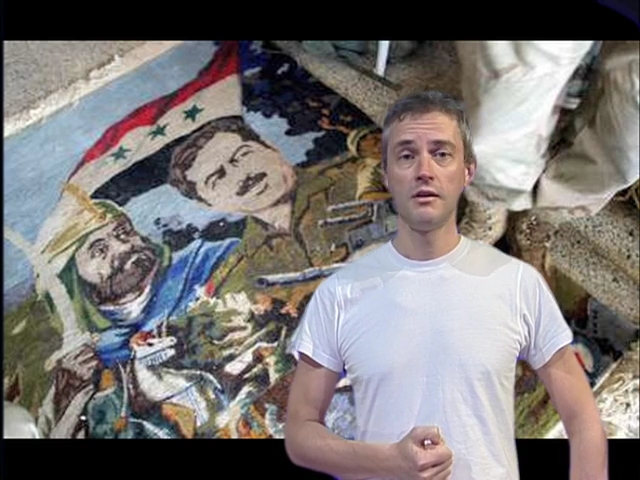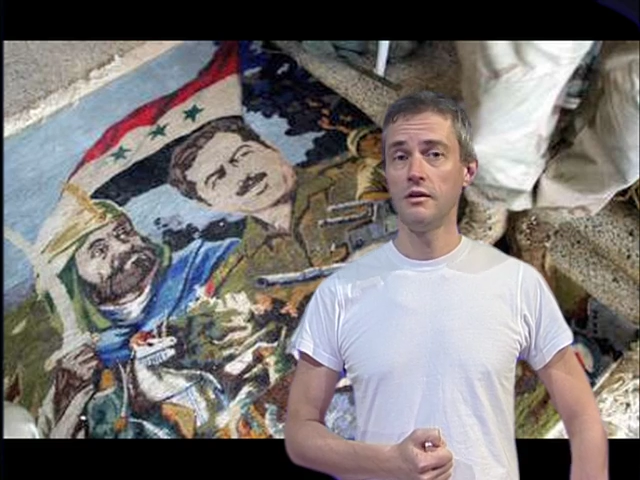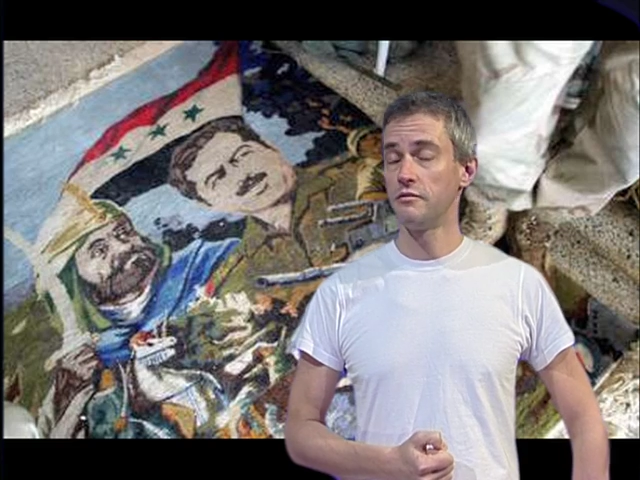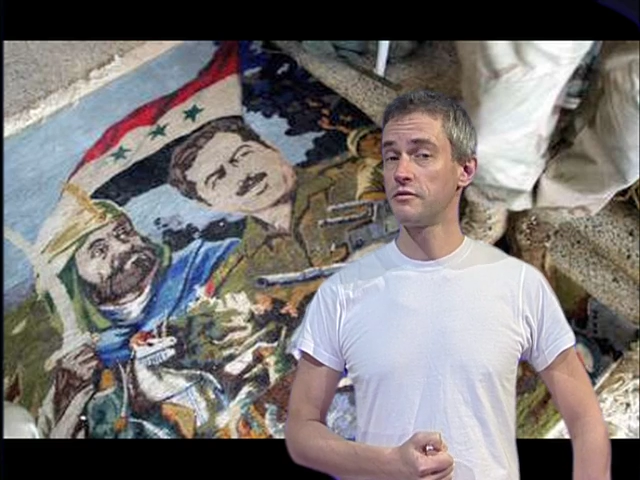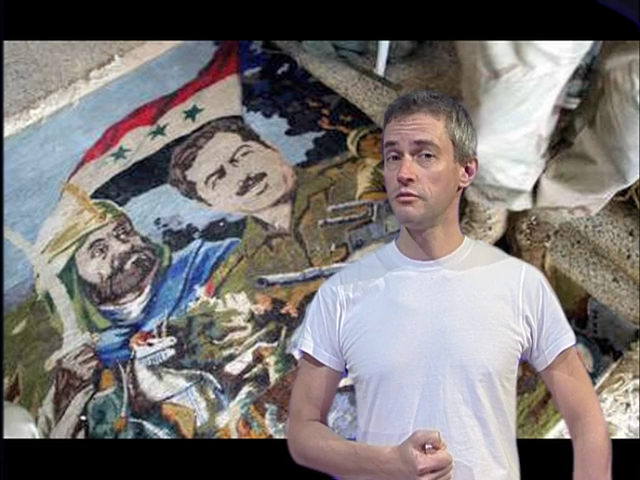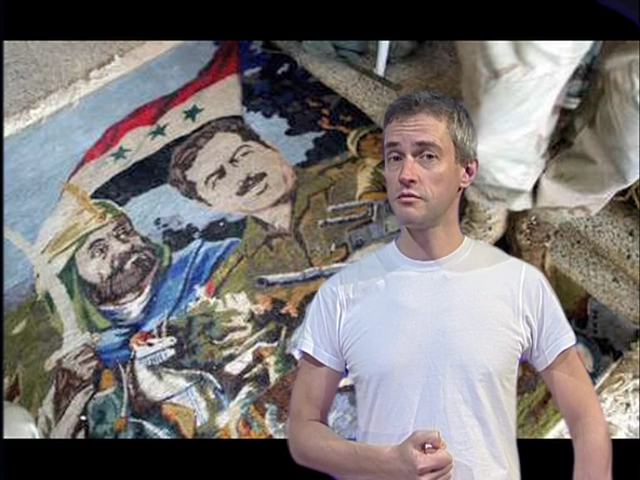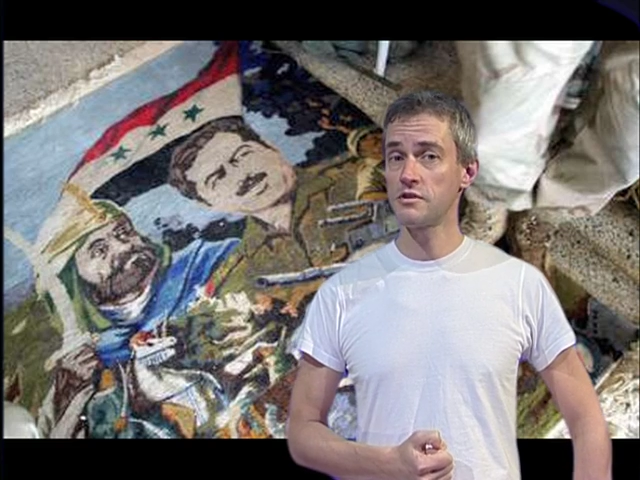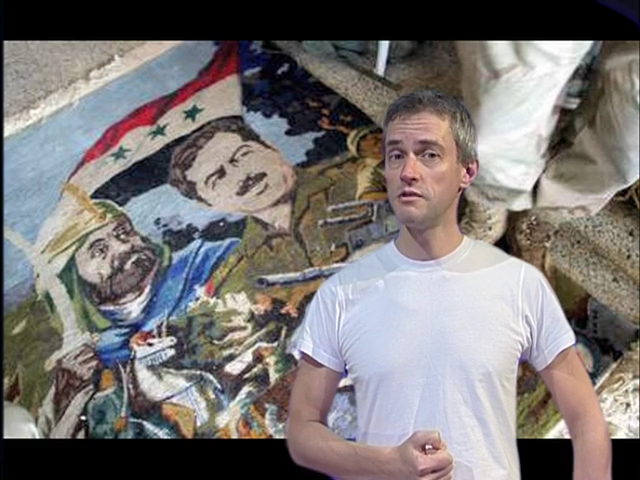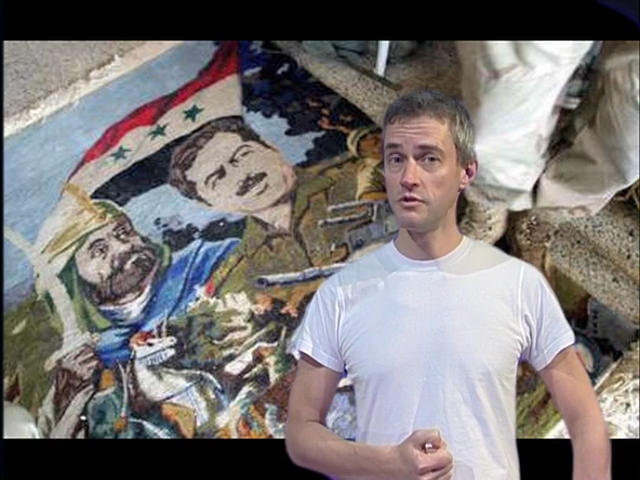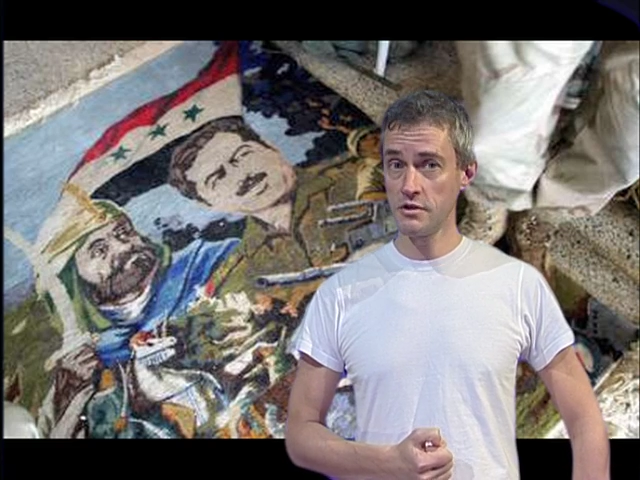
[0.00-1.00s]
And of
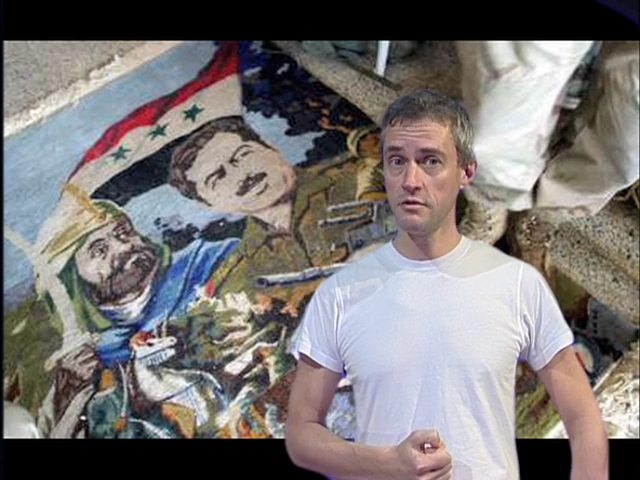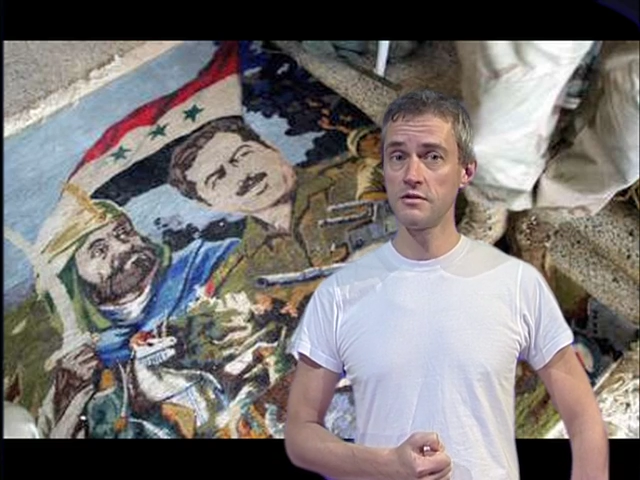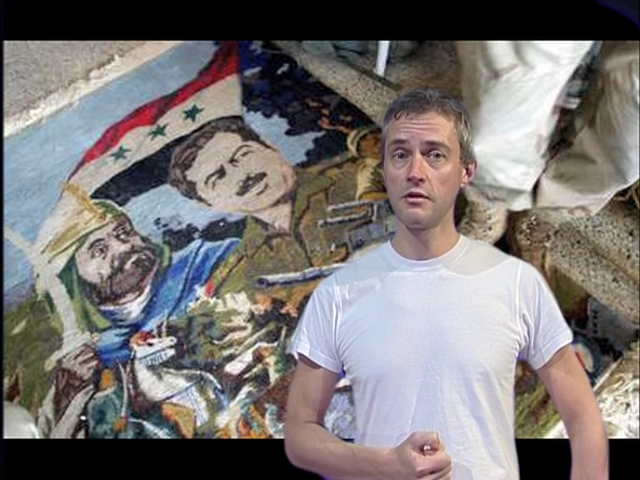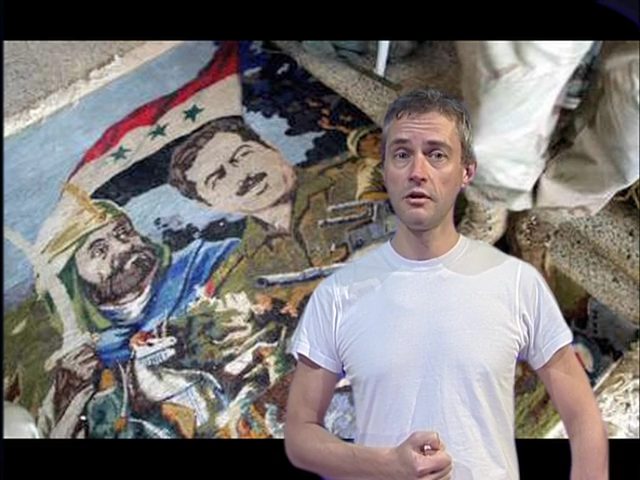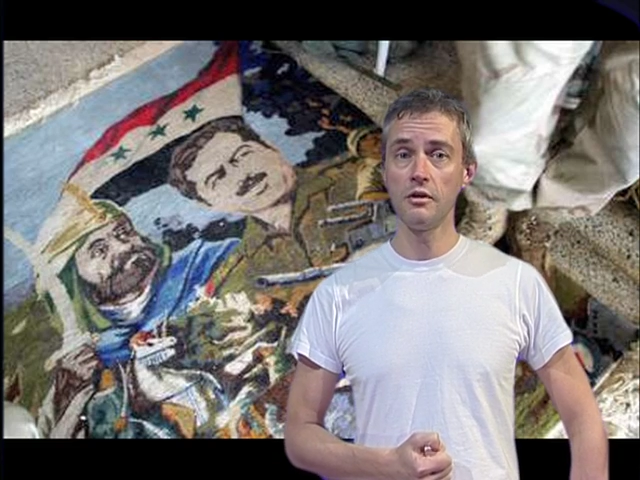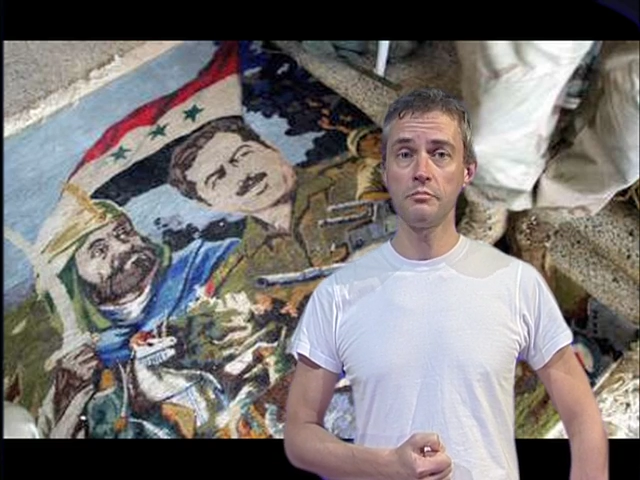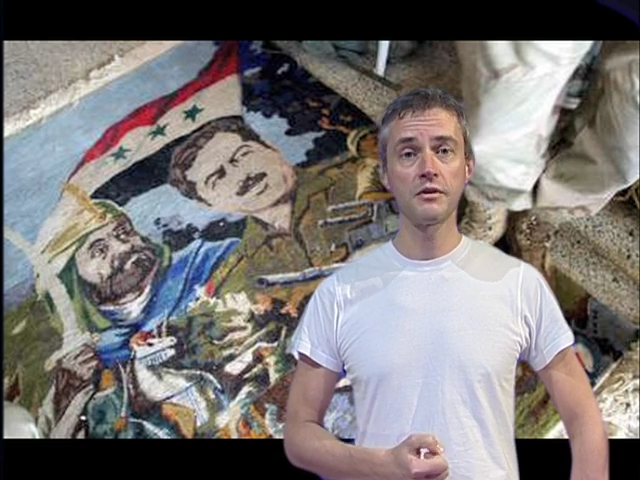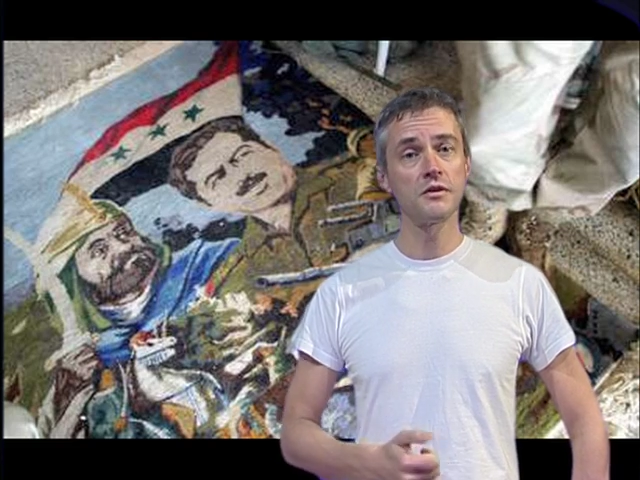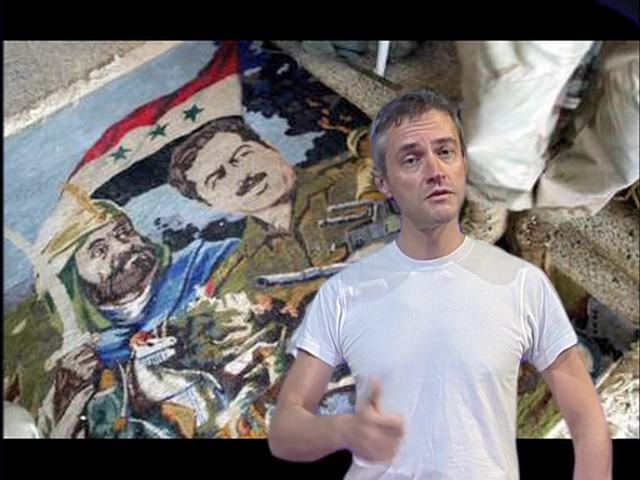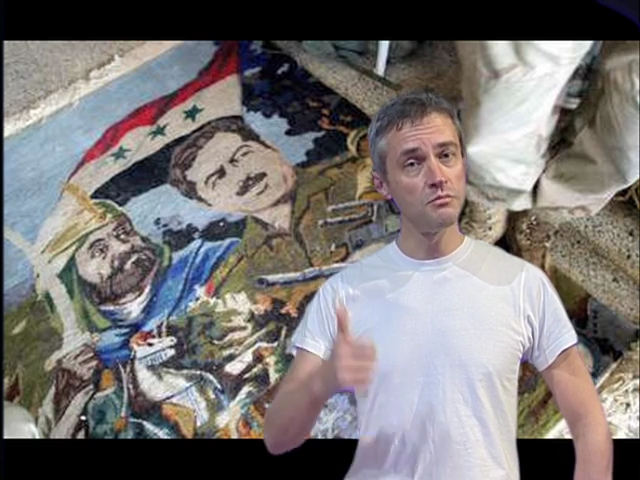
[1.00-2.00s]
course he was used a lot
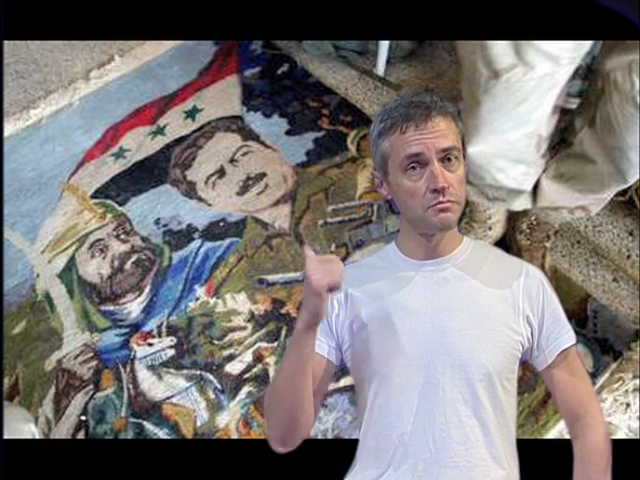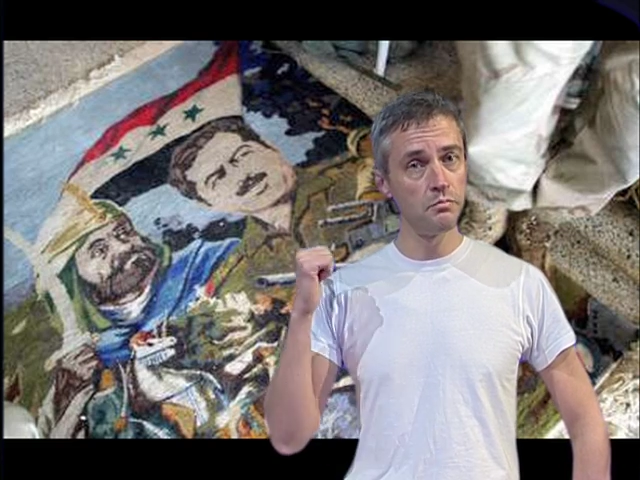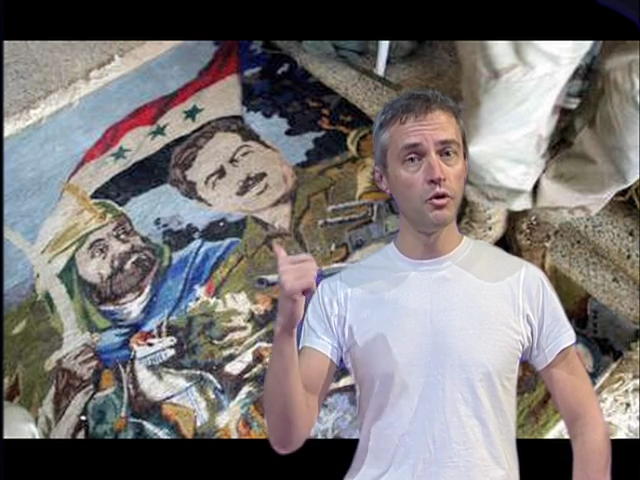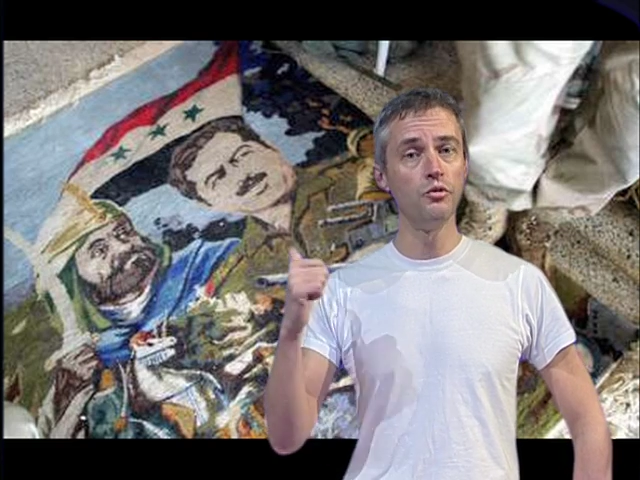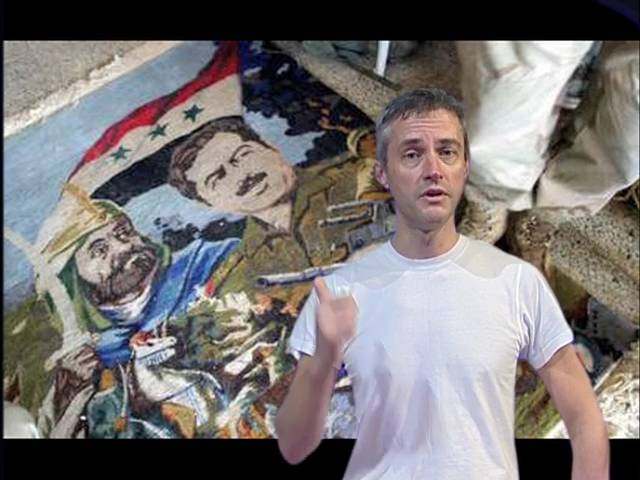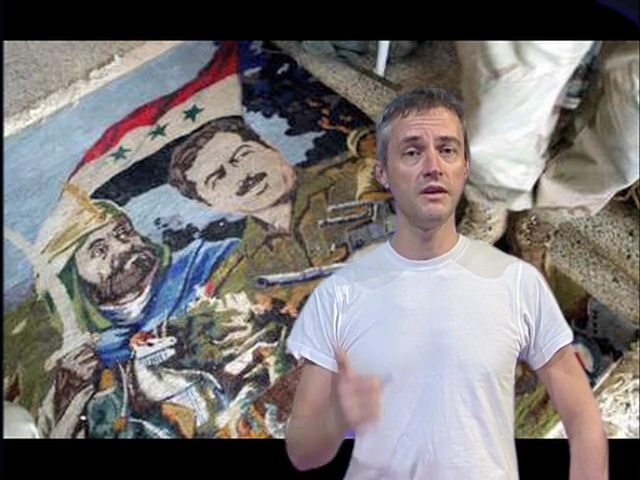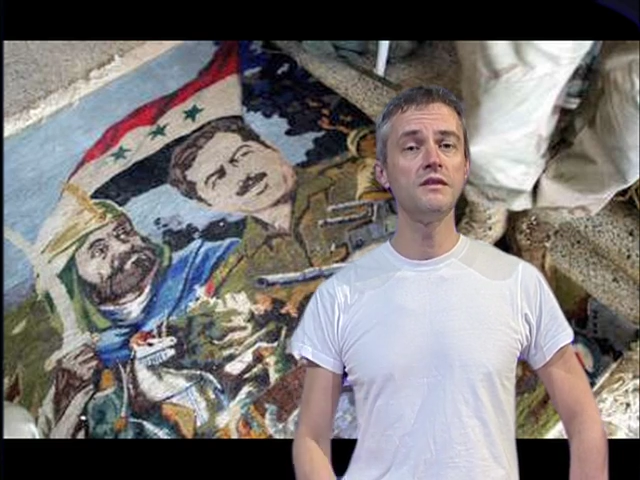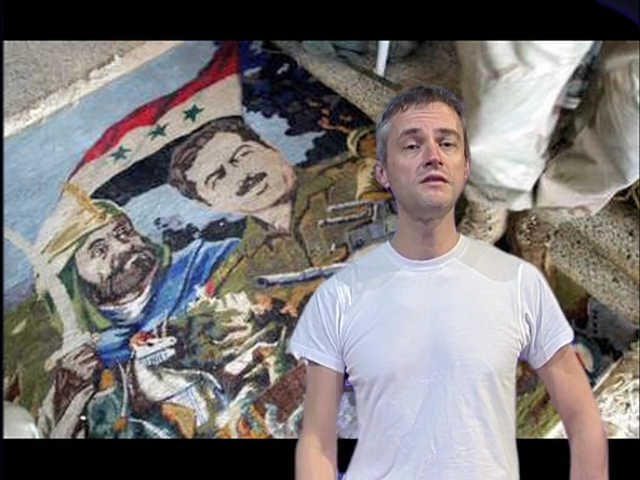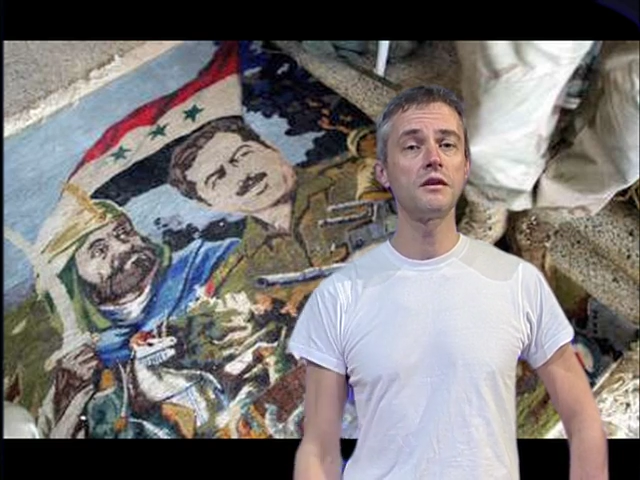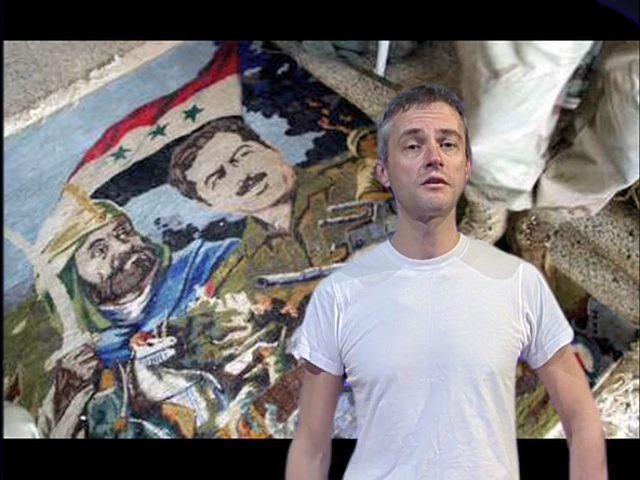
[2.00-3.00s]
because he was born
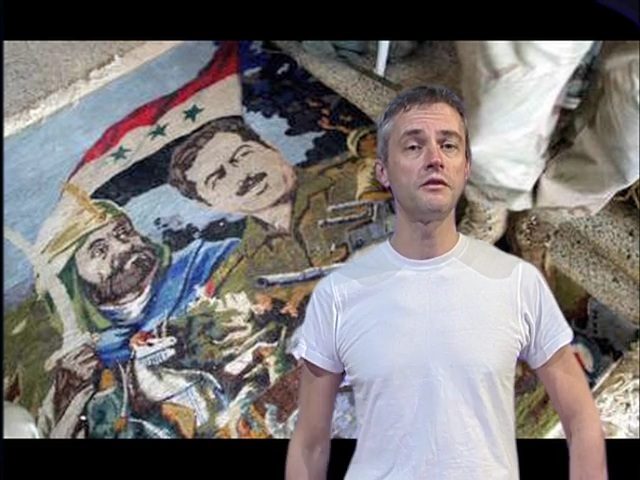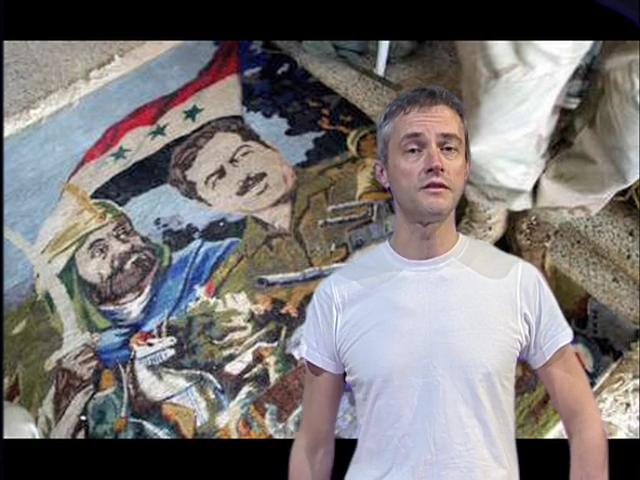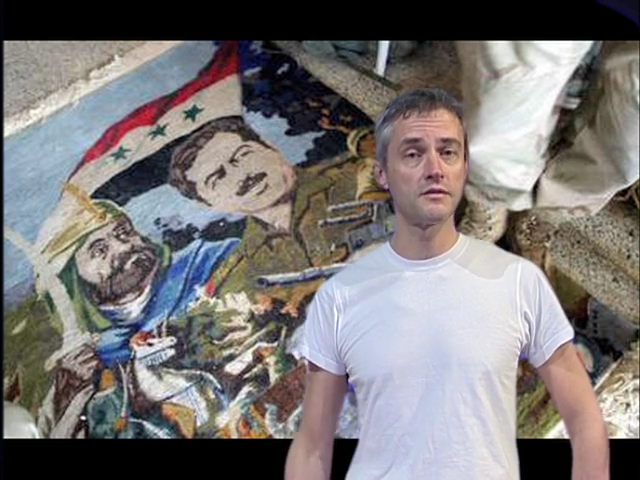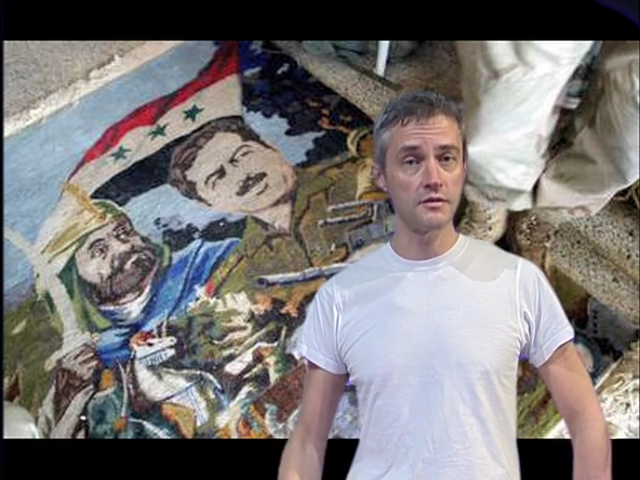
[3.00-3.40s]
in Tikrit,